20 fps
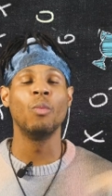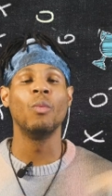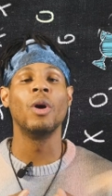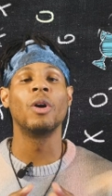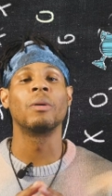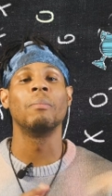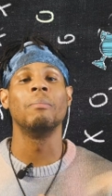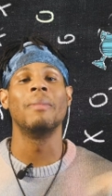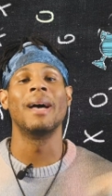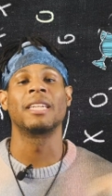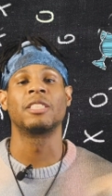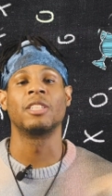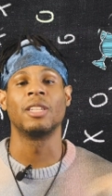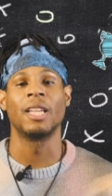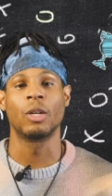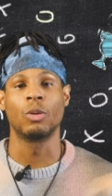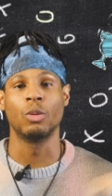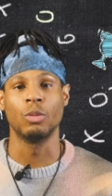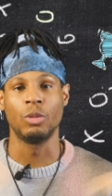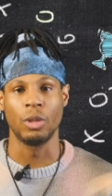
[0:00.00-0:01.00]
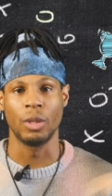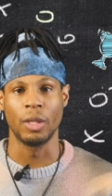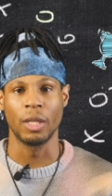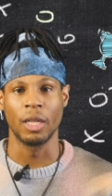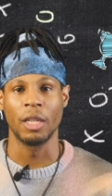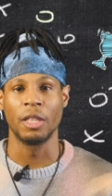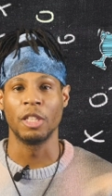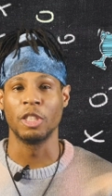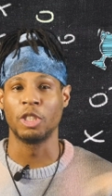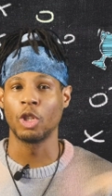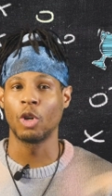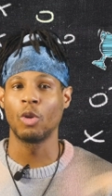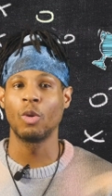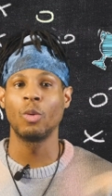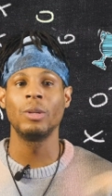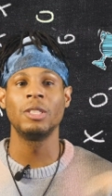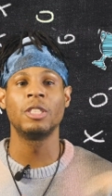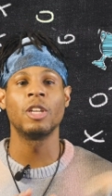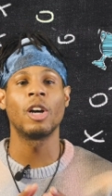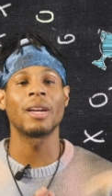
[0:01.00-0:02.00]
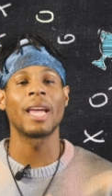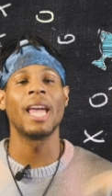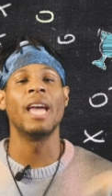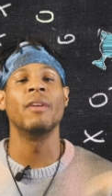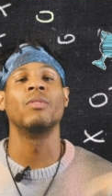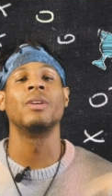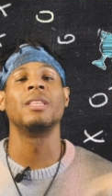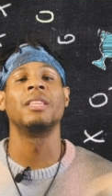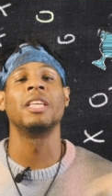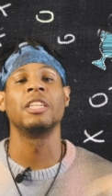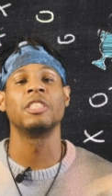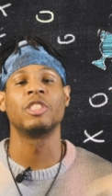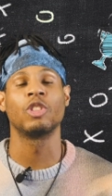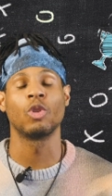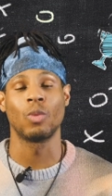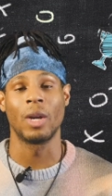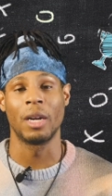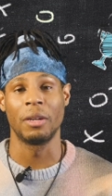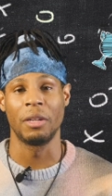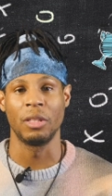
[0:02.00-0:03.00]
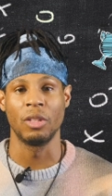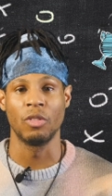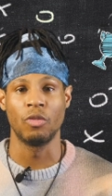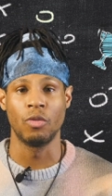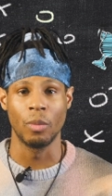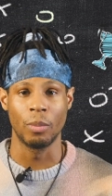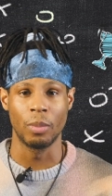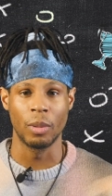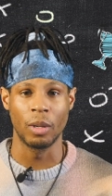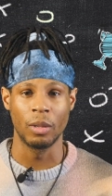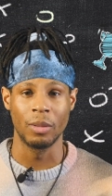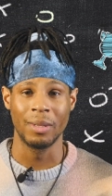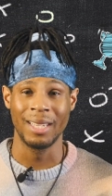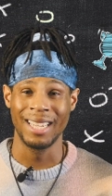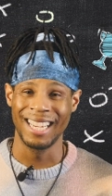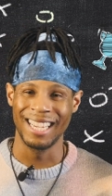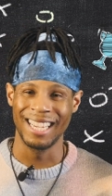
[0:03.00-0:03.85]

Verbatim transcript: and welcome back to La Cultura, the show where we talk everything surrounding the football.